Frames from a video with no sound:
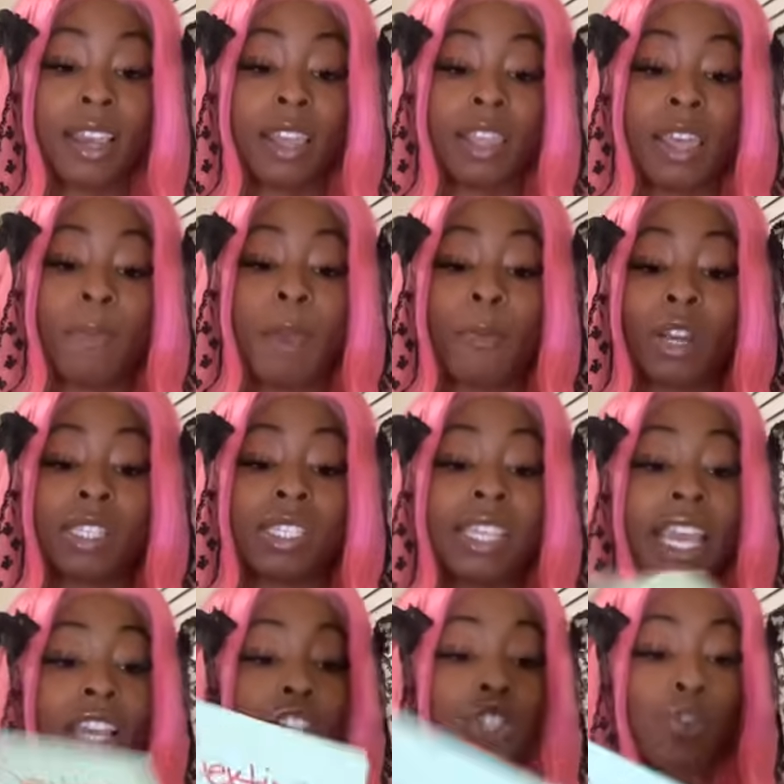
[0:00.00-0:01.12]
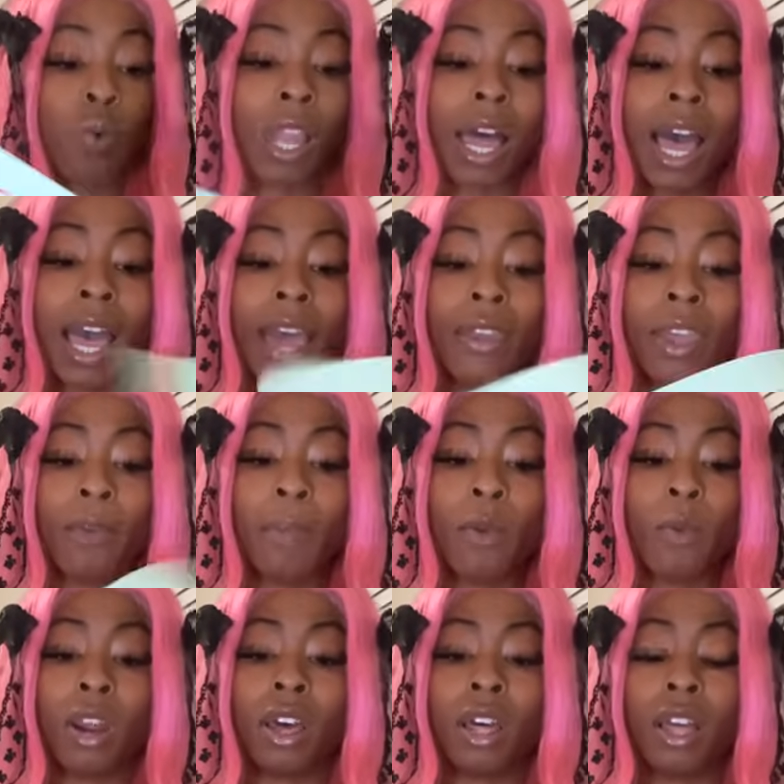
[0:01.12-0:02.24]
They may want to sexualize. They may
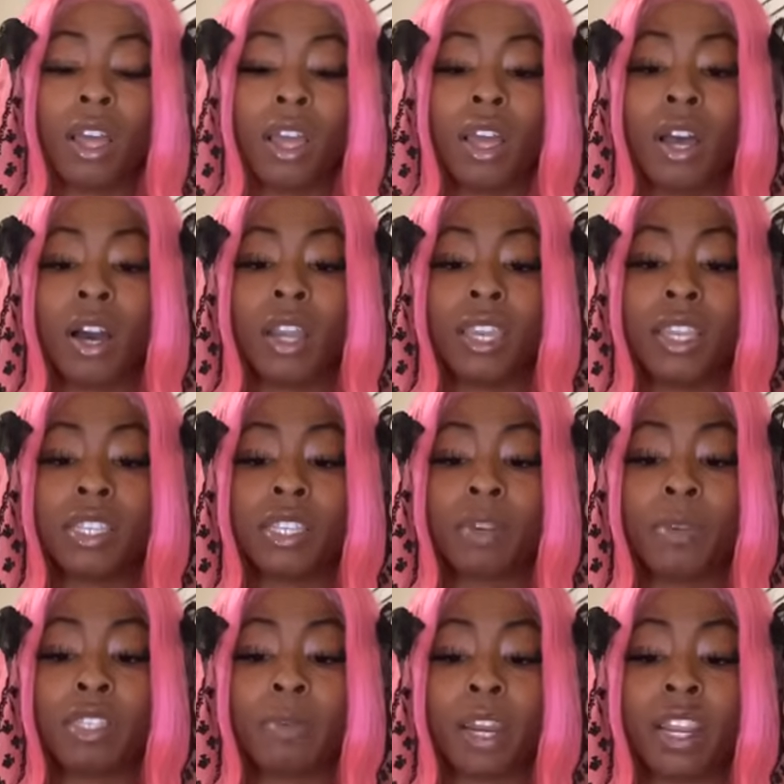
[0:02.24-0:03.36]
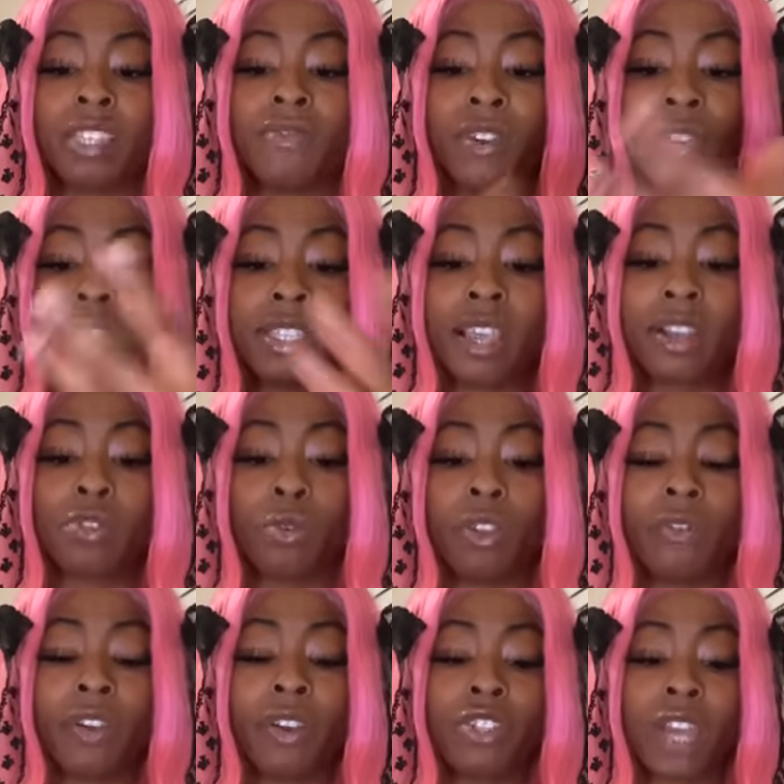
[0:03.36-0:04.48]
want to, again, this could be somebody that's very sexual. They're
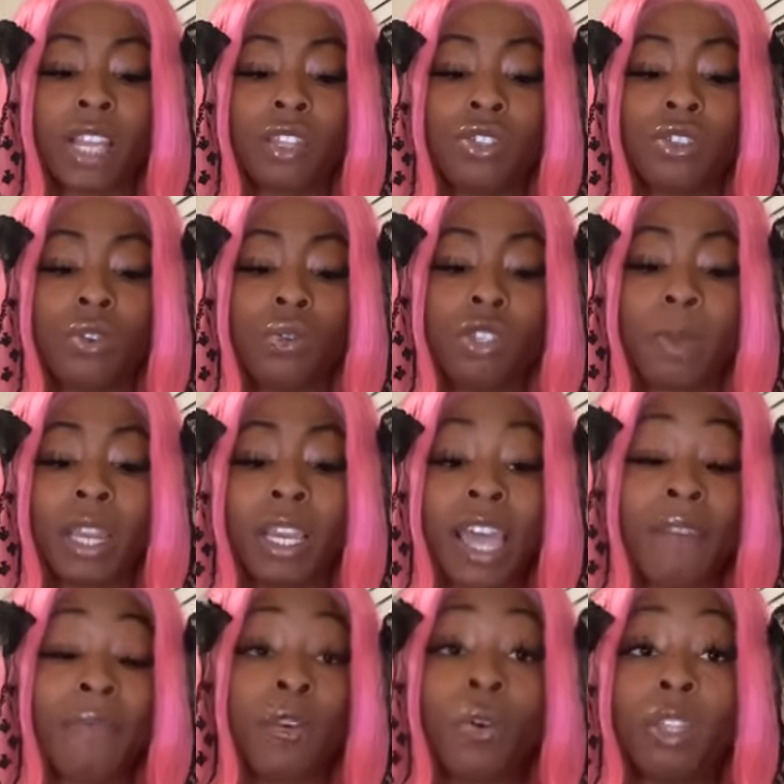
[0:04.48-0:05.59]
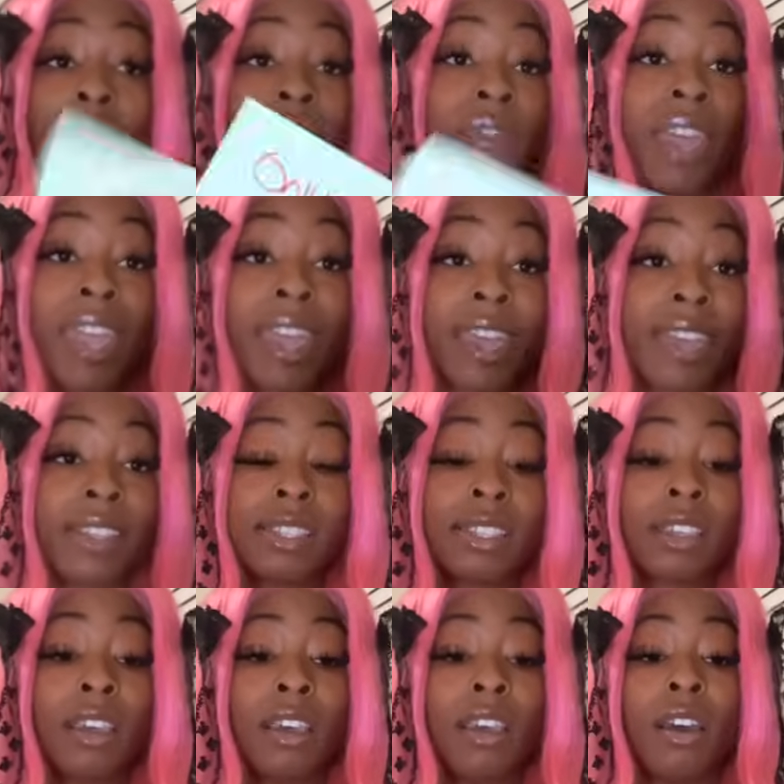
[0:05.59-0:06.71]
very attracted to you. Somebody could have OnlyFans.
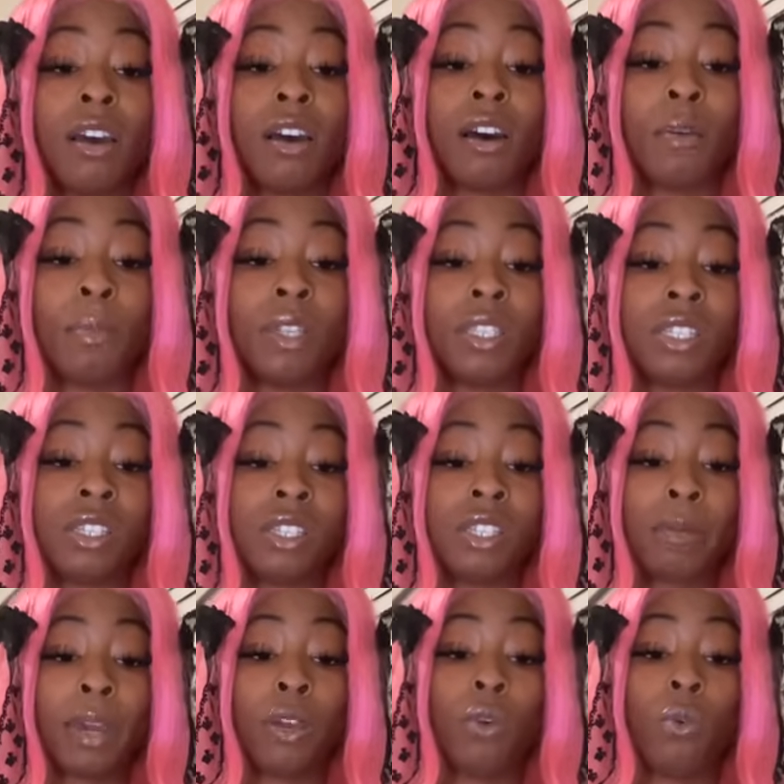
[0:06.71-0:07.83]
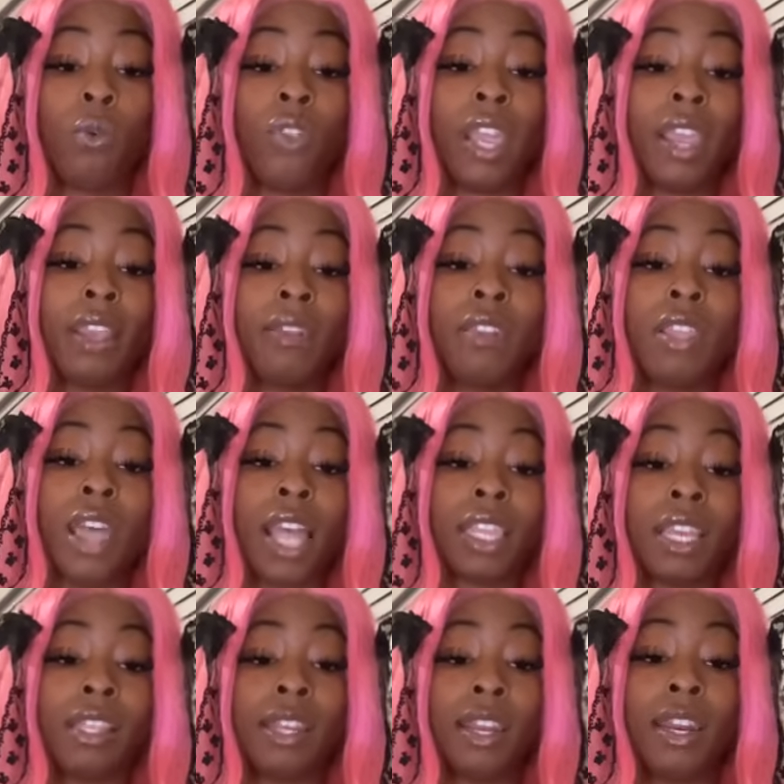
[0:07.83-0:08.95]
Um, but this is somebody who they, at the
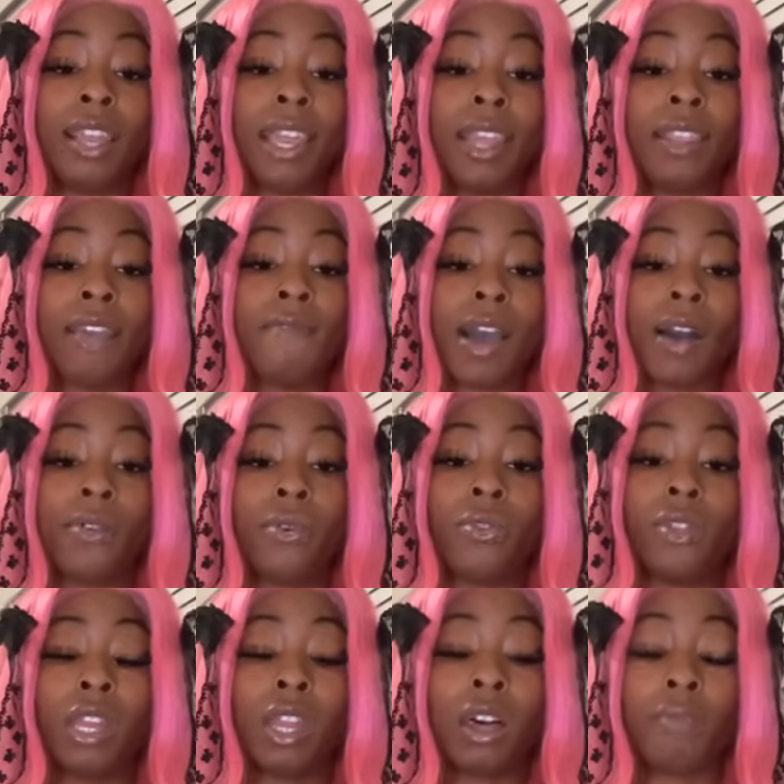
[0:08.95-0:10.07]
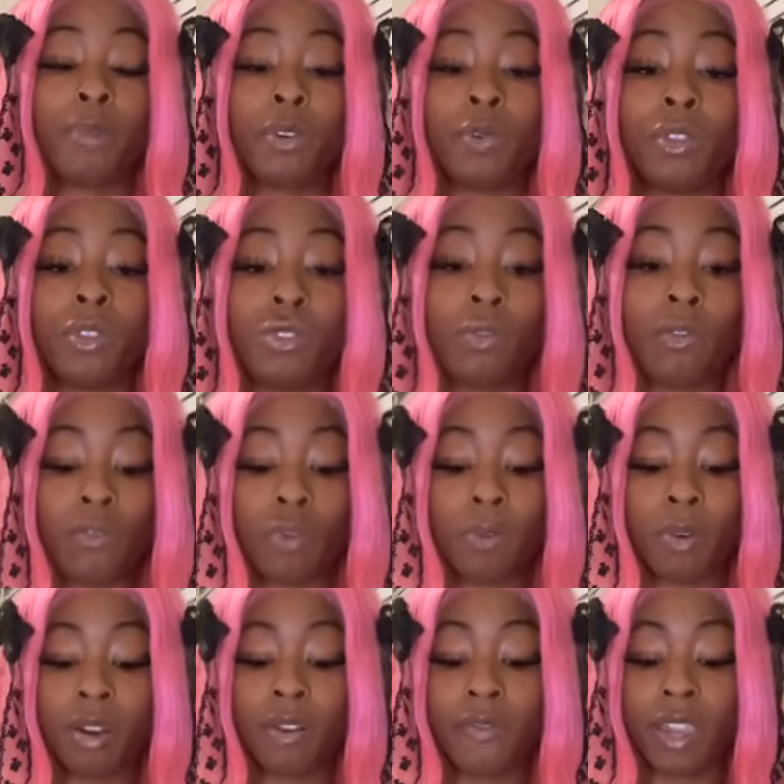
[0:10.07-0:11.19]
end of the day, they value the love between the two of you
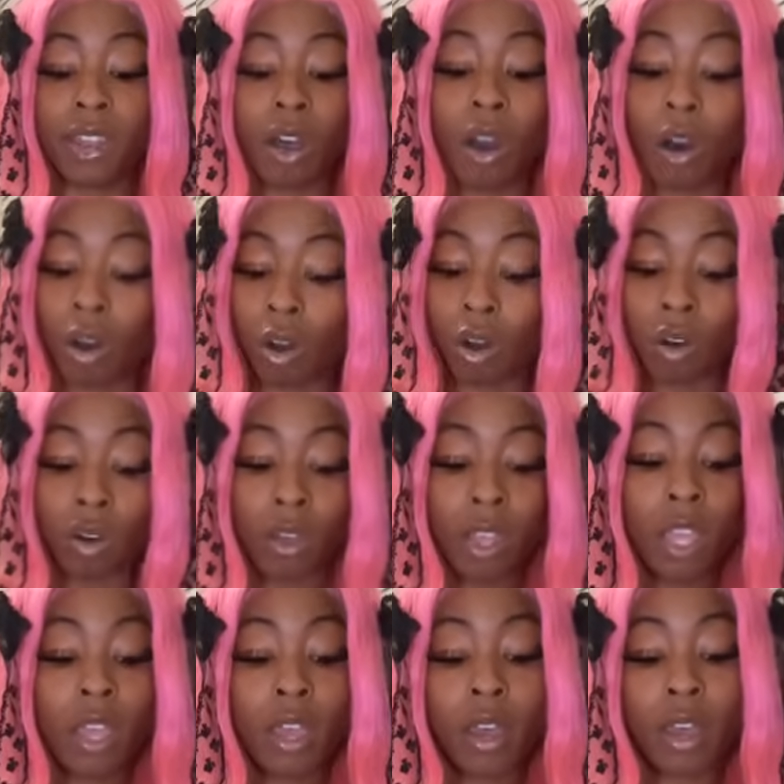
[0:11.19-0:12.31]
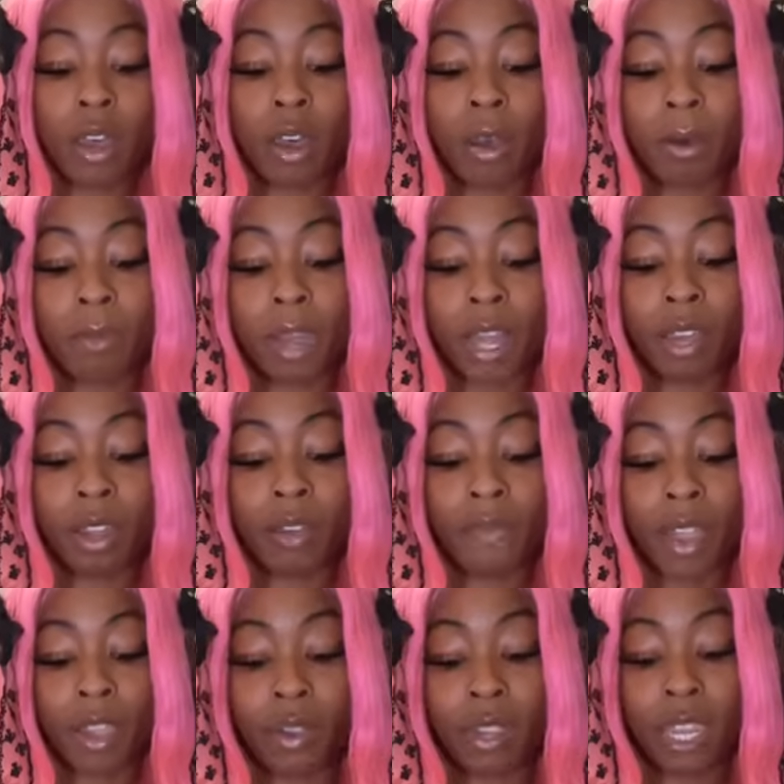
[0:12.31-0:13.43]
above it all. Um, I love how
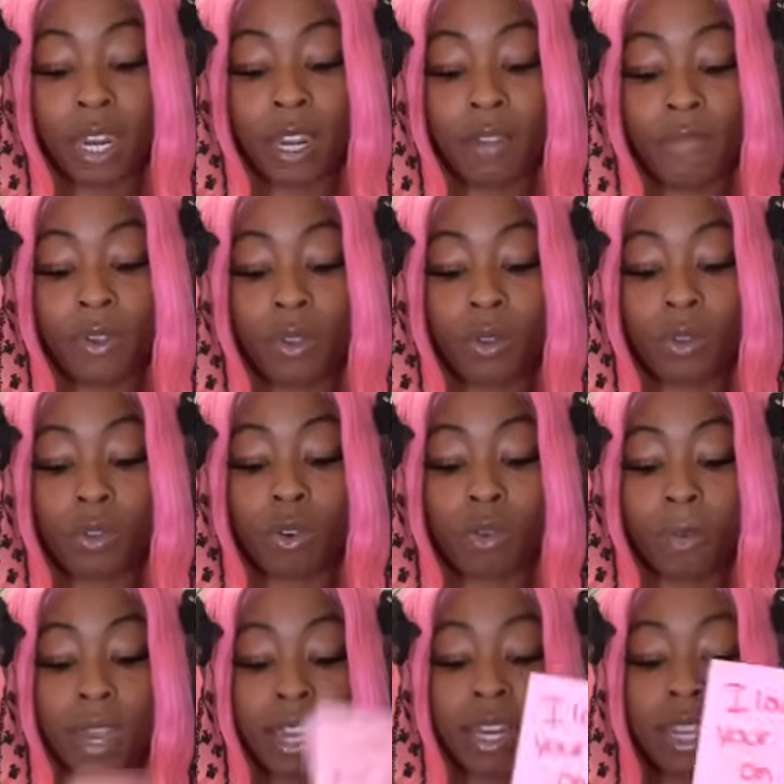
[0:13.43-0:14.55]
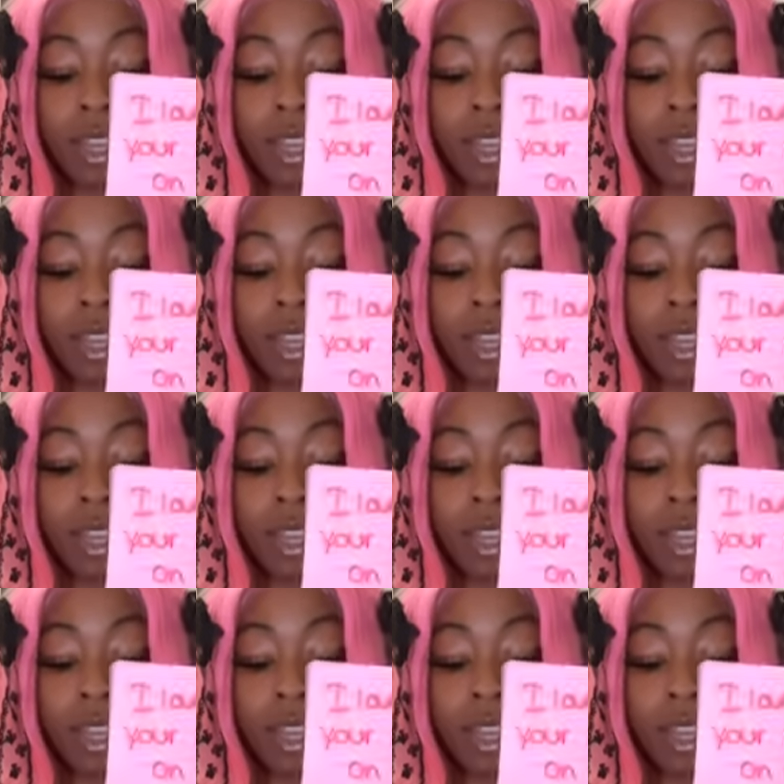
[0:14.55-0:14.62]
kitty feels on my...